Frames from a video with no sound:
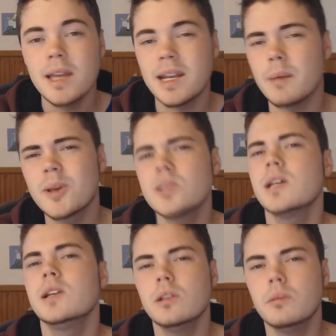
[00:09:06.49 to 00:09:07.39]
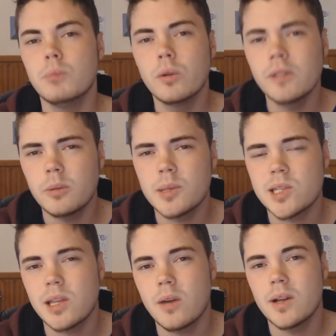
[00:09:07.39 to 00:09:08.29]
Now, because they move a little bit
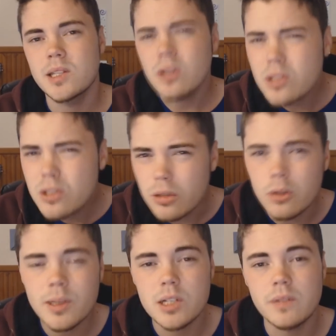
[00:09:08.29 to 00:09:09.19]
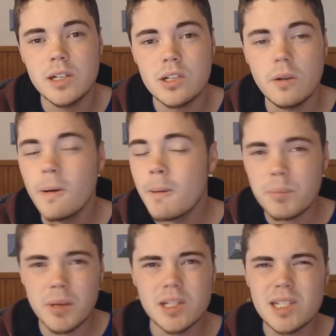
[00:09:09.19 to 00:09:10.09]
slower, it's not too much of an issue,
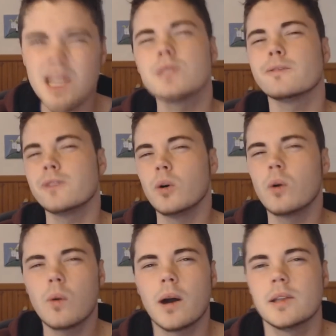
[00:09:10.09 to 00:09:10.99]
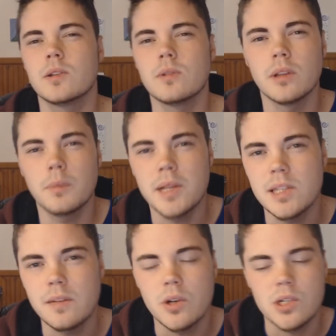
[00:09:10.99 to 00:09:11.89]
but it just doesn't feel quite as good on the
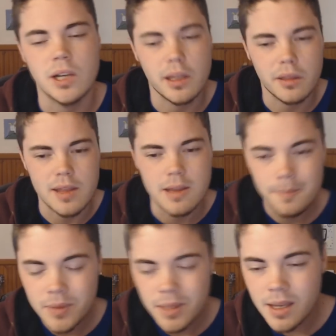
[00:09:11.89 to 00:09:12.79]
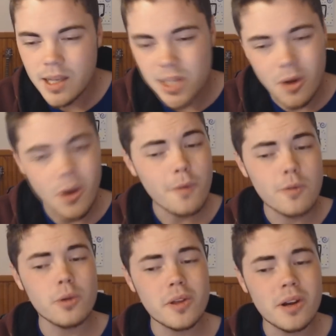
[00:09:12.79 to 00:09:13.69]
PC version, I think. So
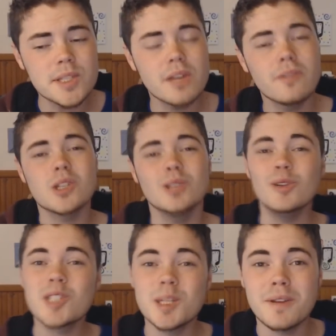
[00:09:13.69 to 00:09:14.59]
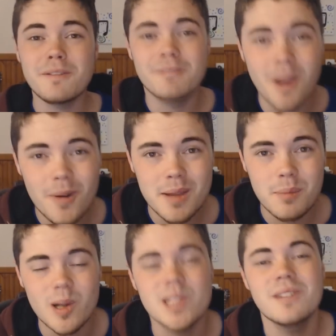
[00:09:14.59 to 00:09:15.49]
overall, the console version looks to be very
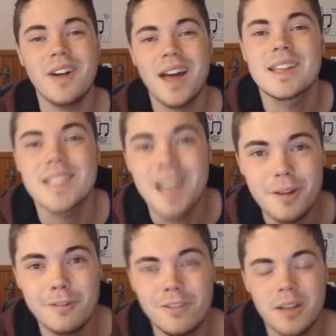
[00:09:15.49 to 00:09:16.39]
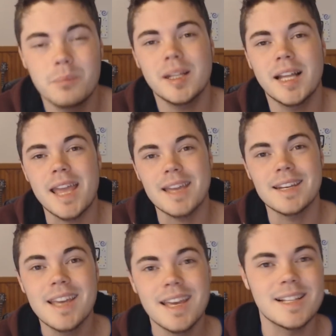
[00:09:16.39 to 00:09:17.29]
impressive. I had a ton of fun playing
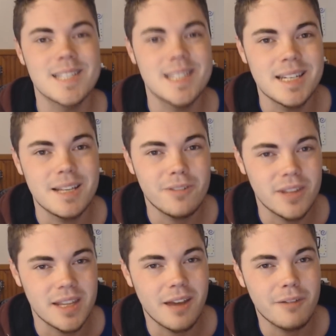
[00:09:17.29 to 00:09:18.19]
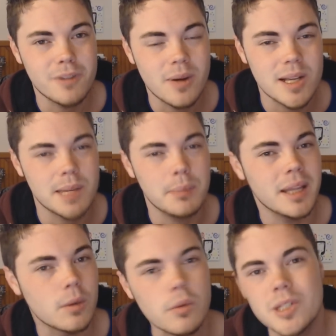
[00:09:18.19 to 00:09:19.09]
it in Sydney for the few hours I
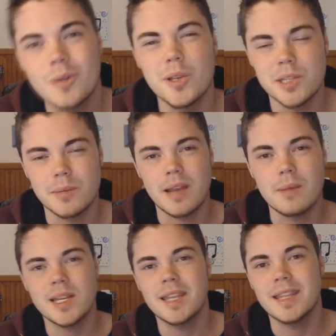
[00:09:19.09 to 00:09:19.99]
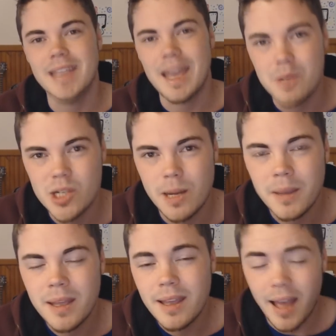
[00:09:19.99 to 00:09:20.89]
played with Two Awesome Gamers and the Gamer Sheep.
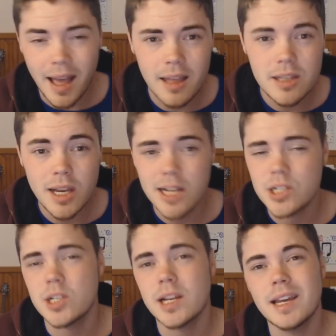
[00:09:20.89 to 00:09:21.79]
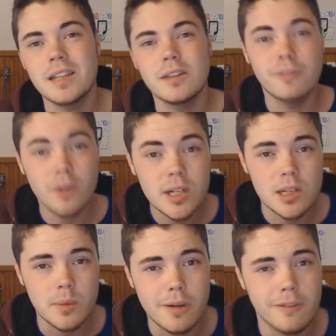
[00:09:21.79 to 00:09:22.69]
You can actually check out the footage
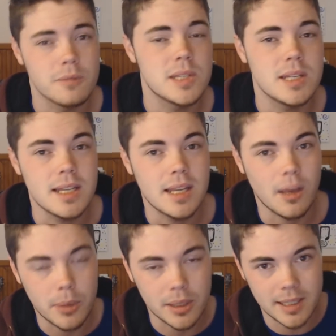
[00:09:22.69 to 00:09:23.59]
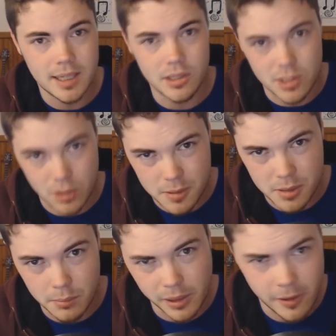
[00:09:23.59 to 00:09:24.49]
that we got from Sydney. I'll put a link in the
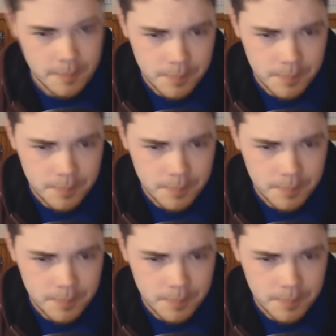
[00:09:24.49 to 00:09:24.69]
description below.